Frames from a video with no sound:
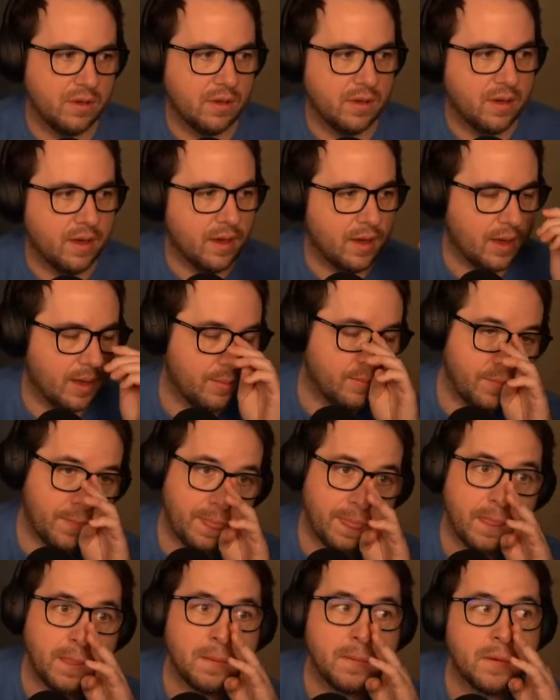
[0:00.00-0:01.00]

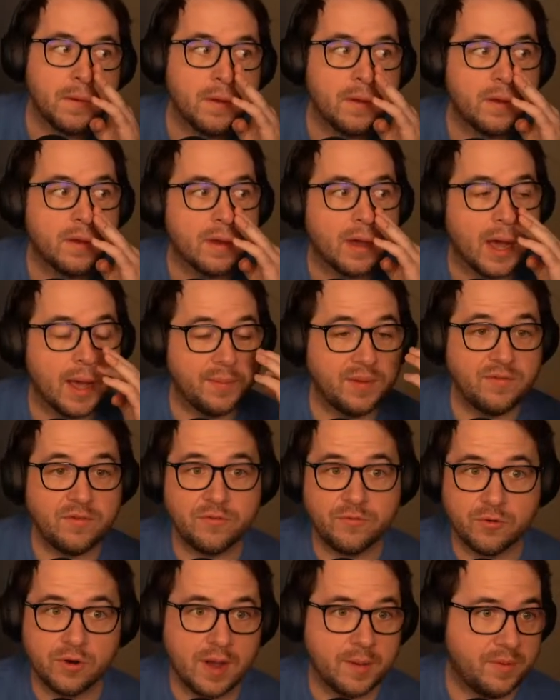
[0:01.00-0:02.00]

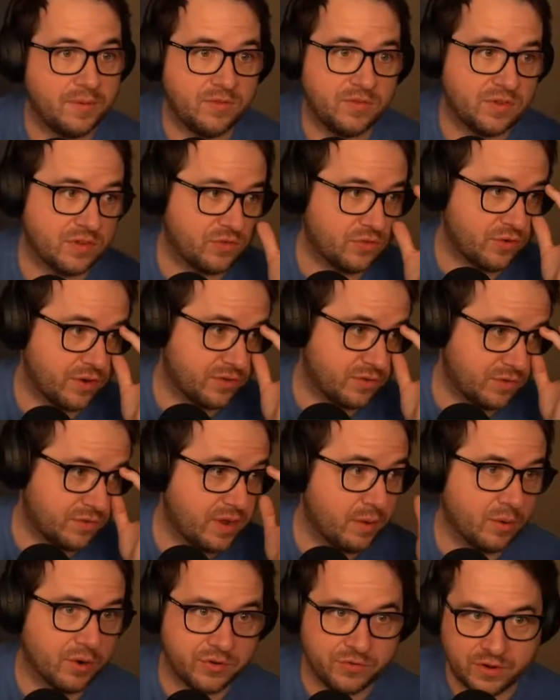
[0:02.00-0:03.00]
IPv4, IPv6 addresses,
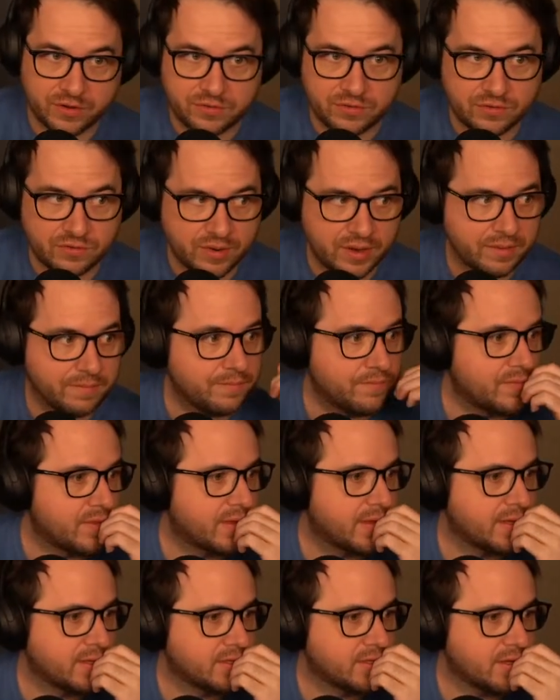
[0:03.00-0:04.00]
network addresses, right?
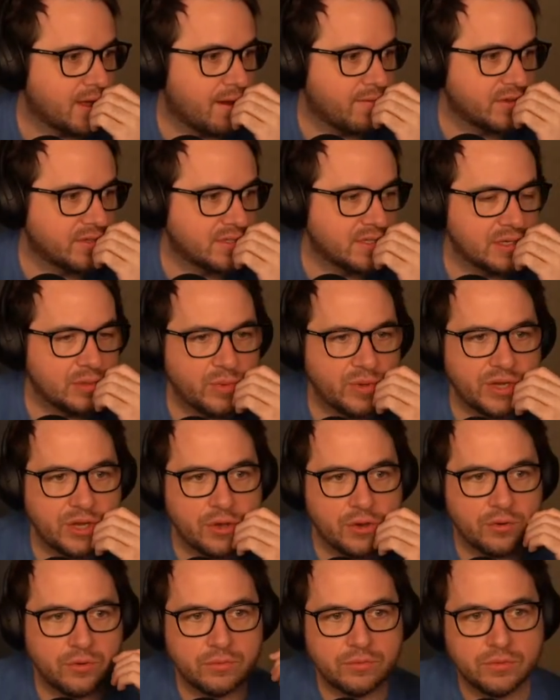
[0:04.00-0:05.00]
Because obviously we
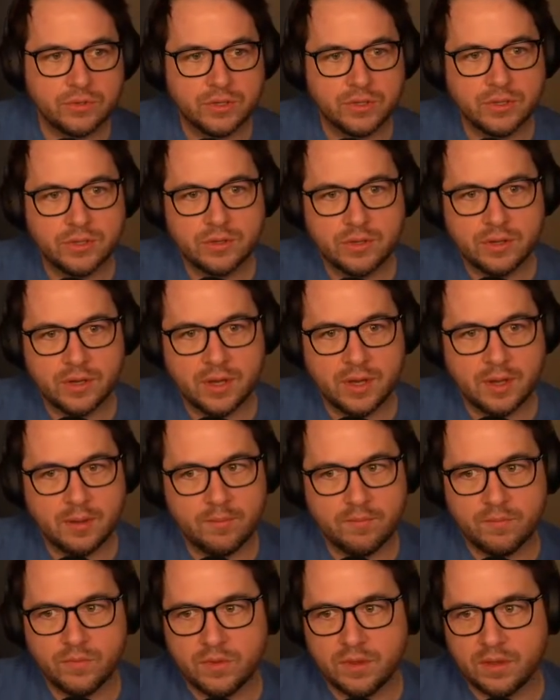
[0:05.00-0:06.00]
know
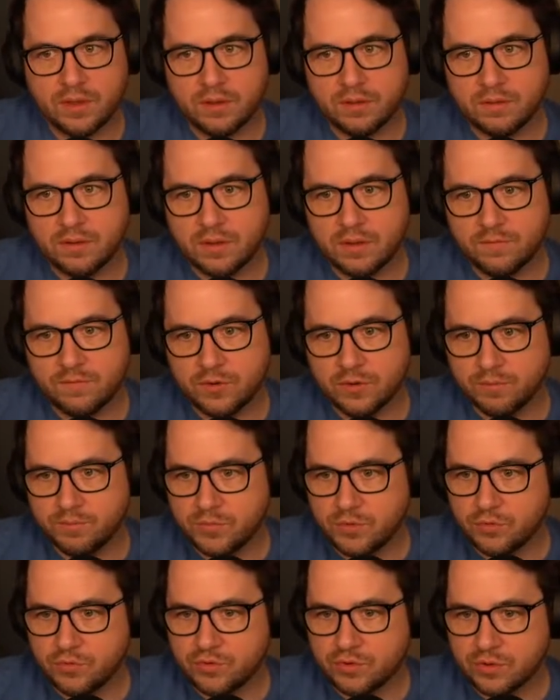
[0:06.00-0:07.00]
if you're
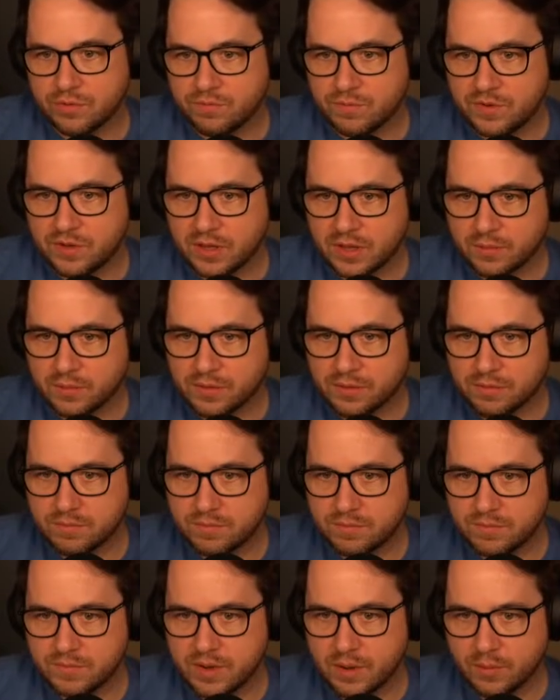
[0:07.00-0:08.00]
used to dealing with
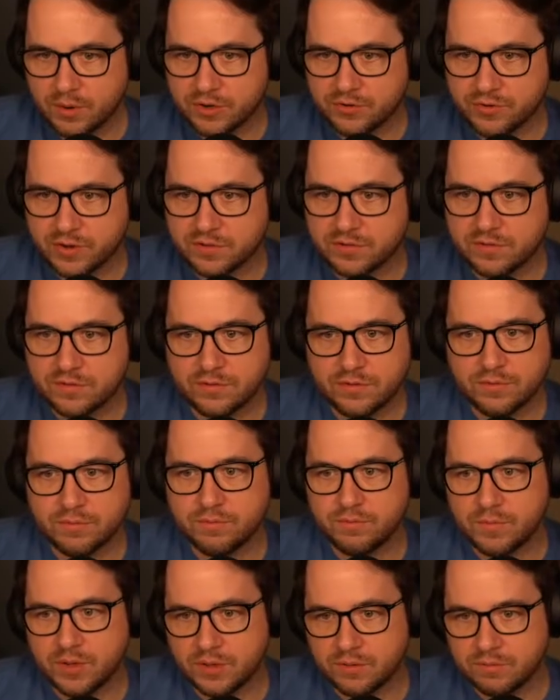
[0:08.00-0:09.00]
network addresses, you're
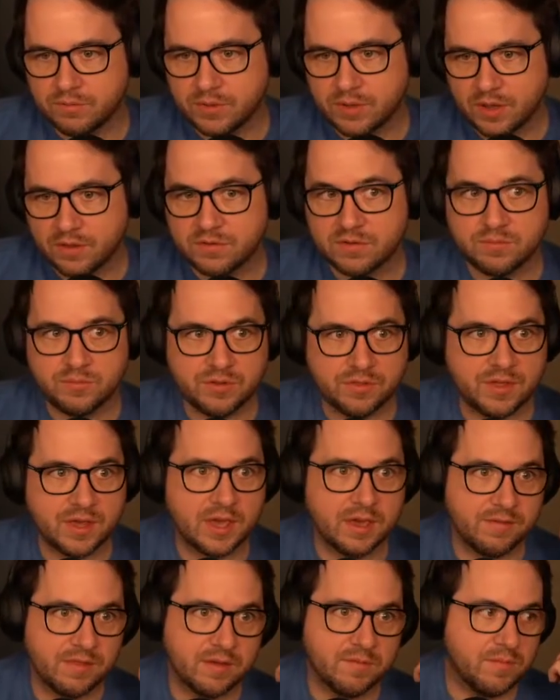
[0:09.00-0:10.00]
accustomed to
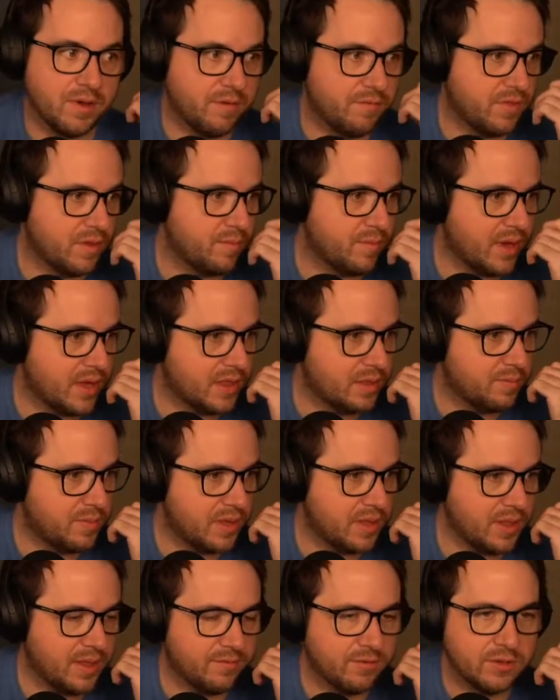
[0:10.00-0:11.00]
thinking of them at the bit
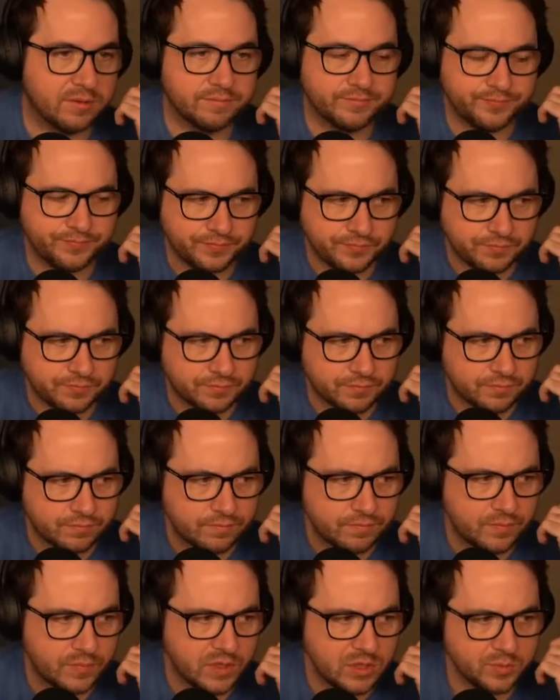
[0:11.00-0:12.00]
level,
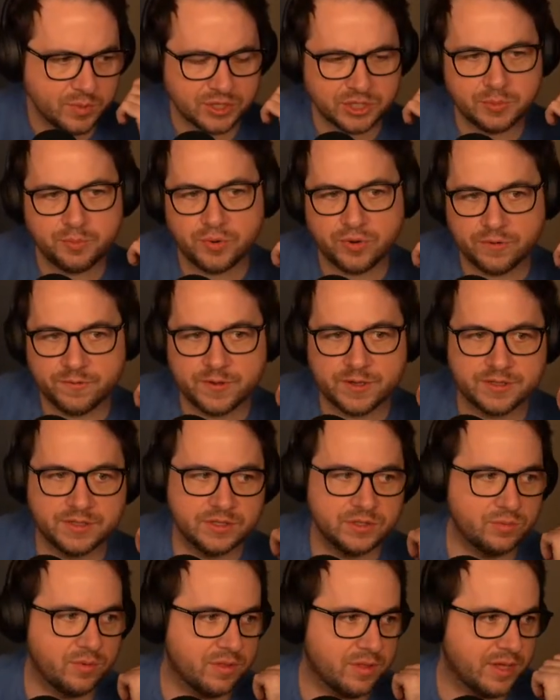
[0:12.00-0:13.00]
especially
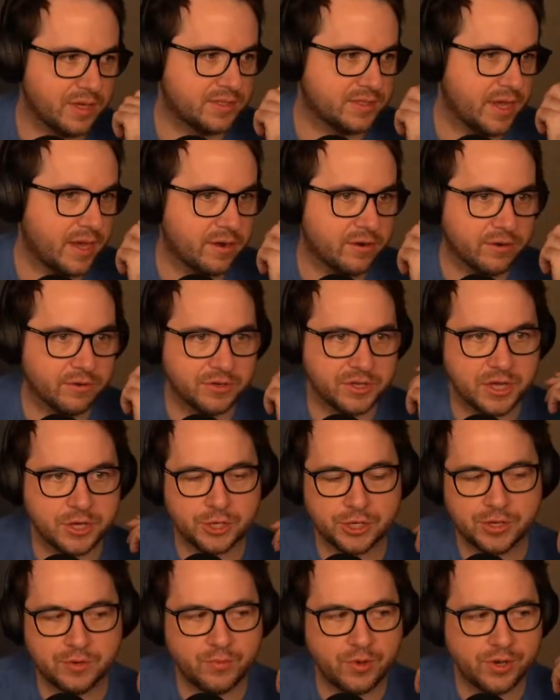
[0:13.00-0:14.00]
prefixes with like CIDR
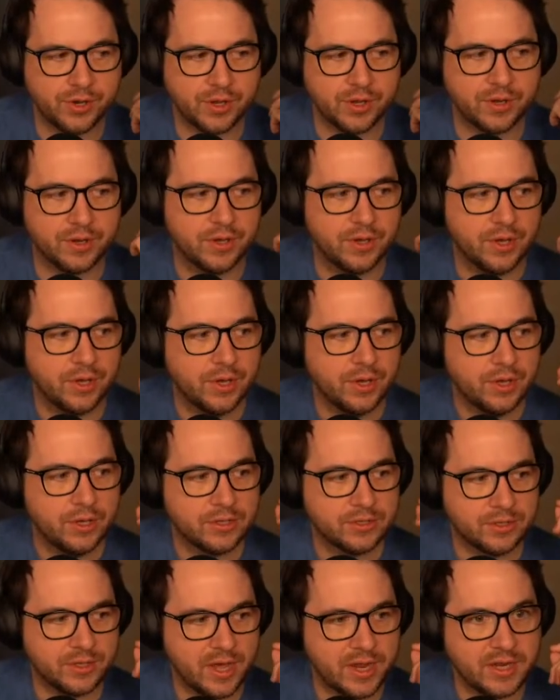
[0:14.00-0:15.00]
notation and whatnot.
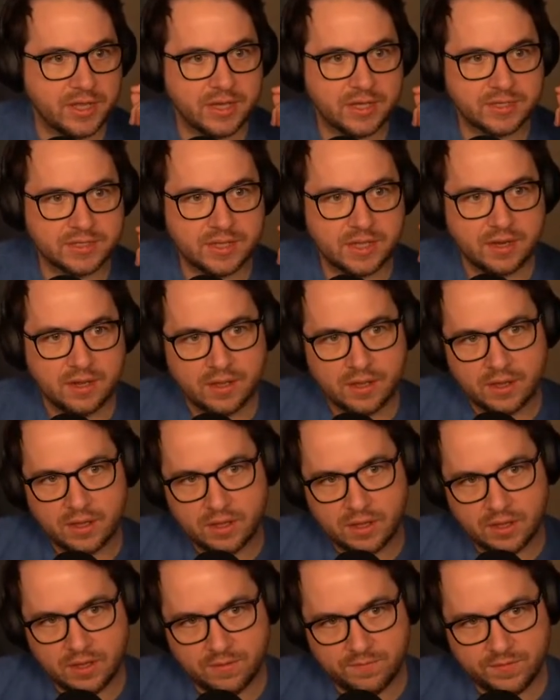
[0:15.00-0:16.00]
So the idea is that
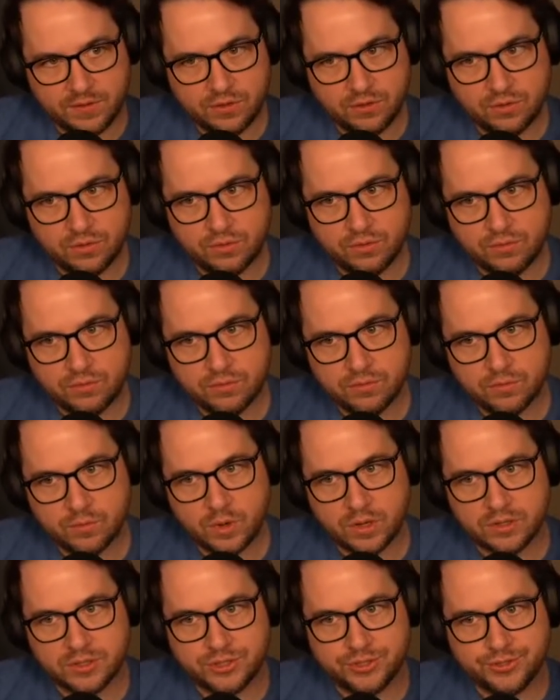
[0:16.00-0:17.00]
if you
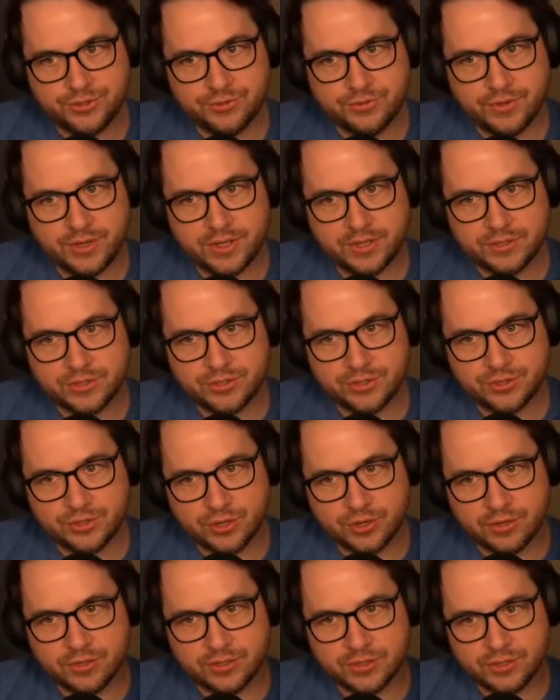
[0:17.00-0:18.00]
want to
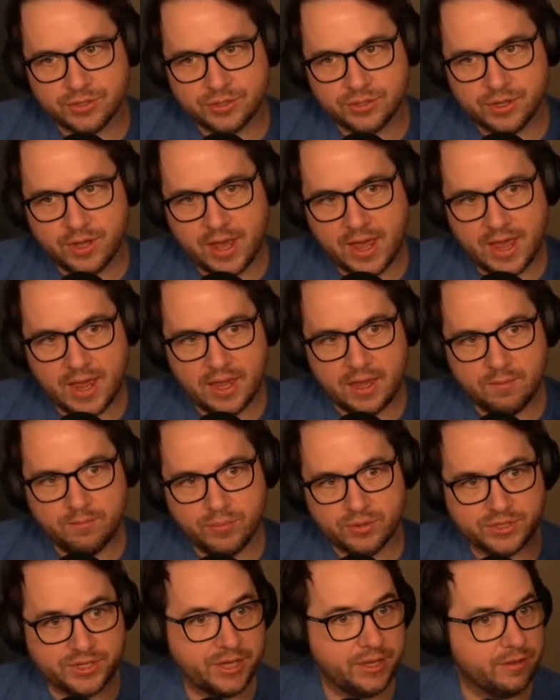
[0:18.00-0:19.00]
insert a
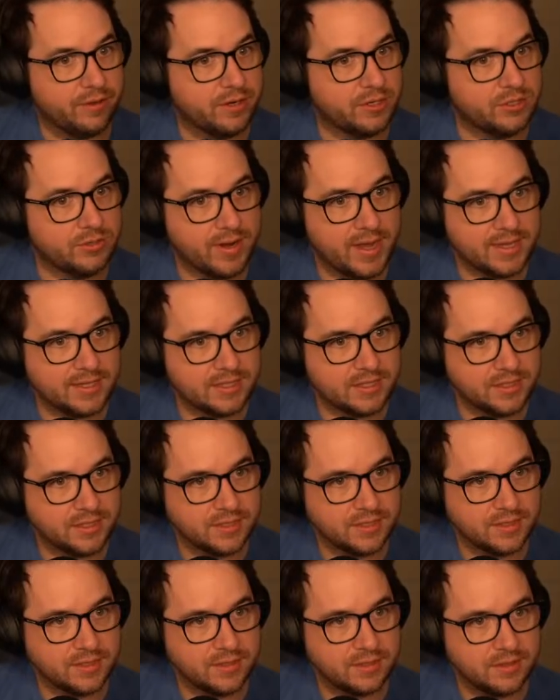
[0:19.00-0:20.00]
particular address
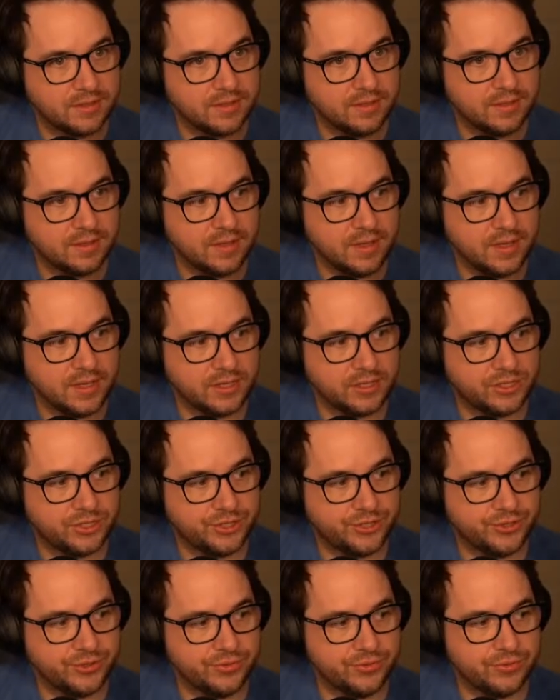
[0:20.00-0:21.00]

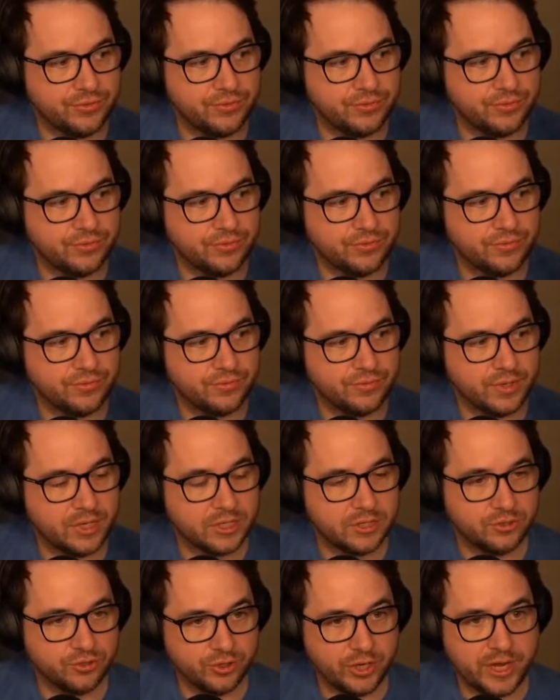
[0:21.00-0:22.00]
into a
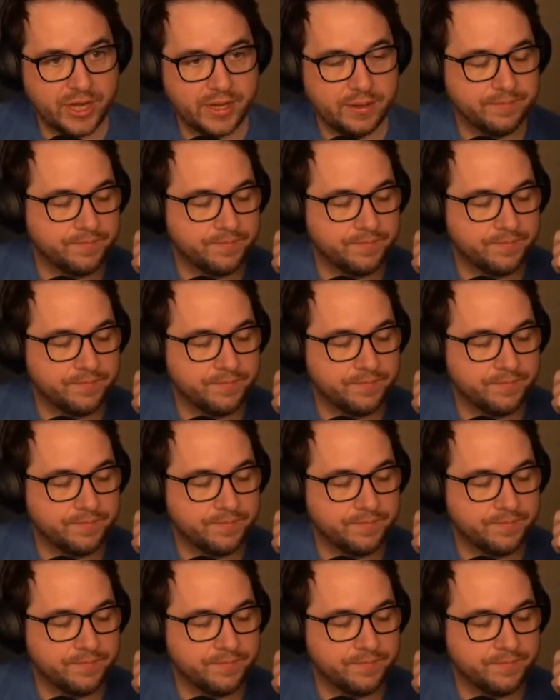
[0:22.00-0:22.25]
tree,